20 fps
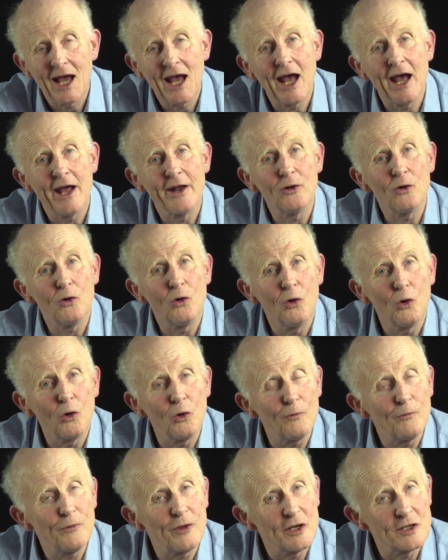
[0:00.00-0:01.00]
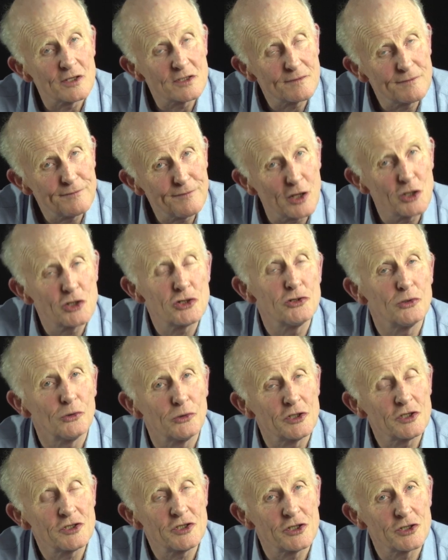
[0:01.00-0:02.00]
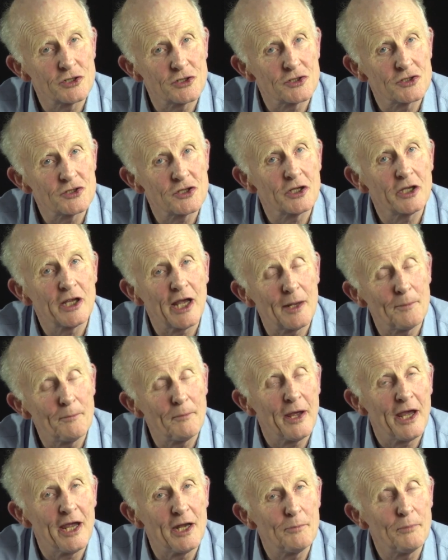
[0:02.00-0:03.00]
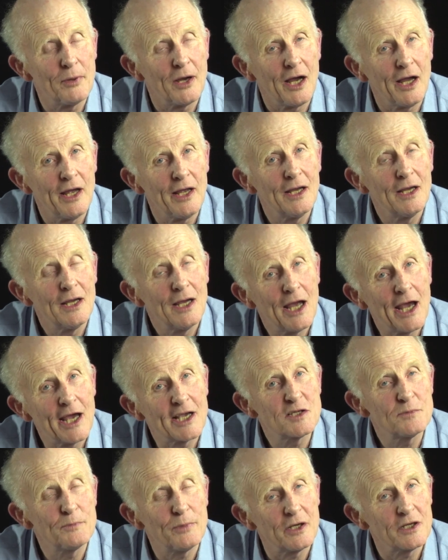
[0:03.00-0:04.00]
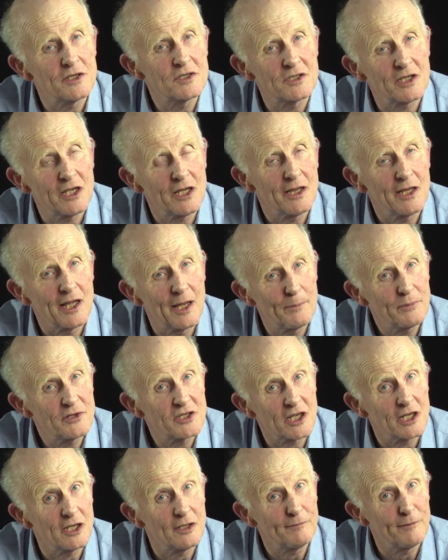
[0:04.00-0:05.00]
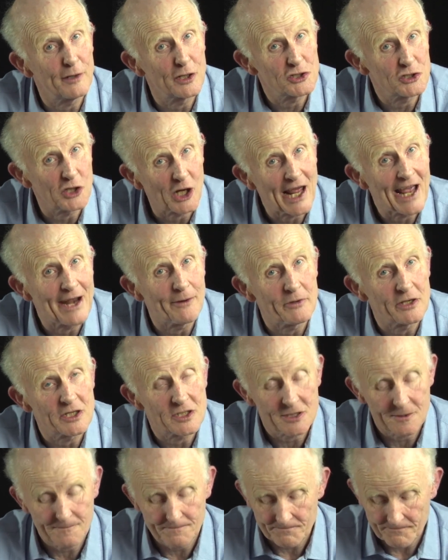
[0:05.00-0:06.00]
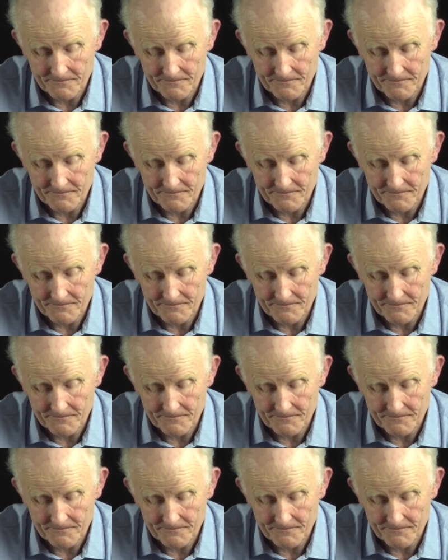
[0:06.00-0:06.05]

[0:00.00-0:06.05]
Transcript: and all of those functional decisions that get made by experts in their particular functional areas.